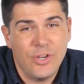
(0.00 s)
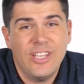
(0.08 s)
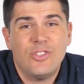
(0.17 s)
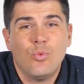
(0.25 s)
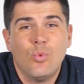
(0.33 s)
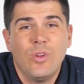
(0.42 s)

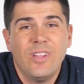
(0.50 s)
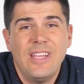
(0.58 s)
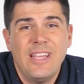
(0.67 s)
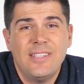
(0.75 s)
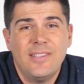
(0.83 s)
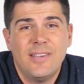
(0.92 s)
it's really
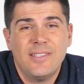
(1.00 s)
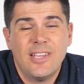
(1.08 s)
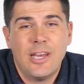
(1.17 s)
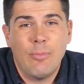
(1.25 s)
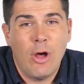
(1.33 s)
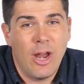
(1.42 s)
easy to
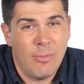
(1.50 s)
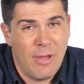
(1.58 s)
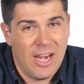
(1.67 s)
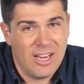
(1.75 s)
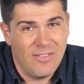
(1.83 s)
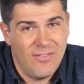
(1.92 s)
set up
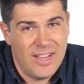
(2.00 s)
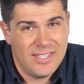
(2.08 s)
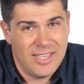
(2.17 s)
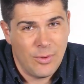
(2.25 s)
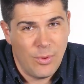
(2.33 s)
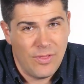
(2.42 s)
automatic
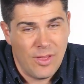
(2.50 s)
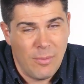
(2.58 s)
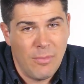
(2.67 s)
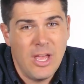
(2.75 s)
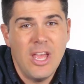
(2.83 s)
investing with them.